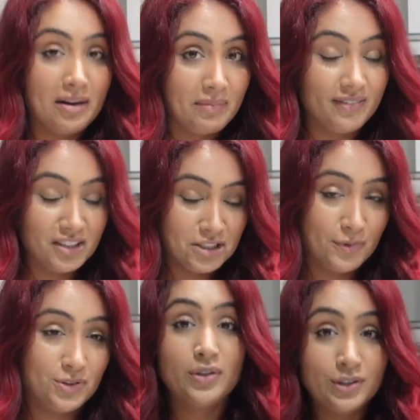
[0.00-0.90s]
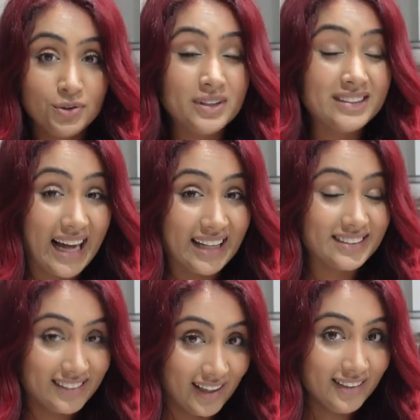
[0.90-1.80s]
and my vegetables. So as soon as
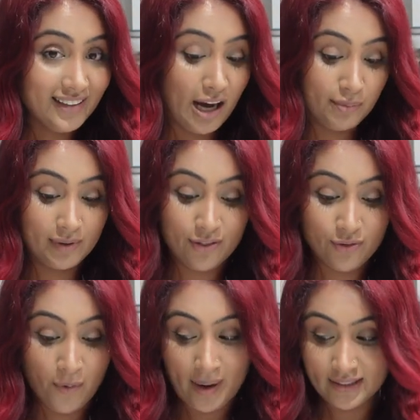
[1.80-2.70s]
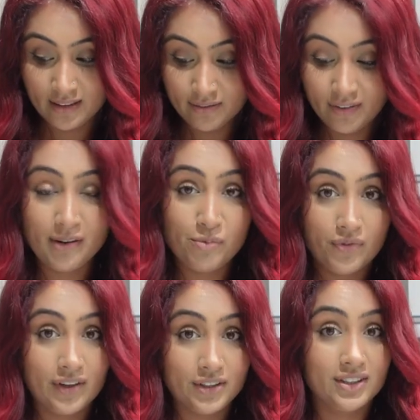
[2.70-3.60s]
that's done, I'm gonna throw my stuff in and
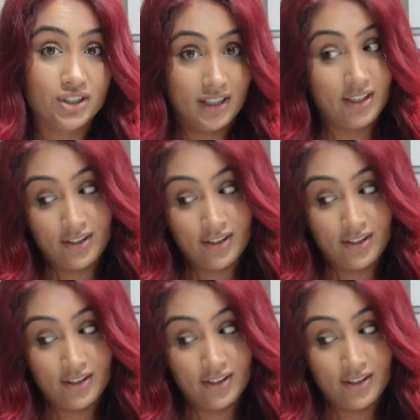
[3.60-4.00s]
move on to the chicken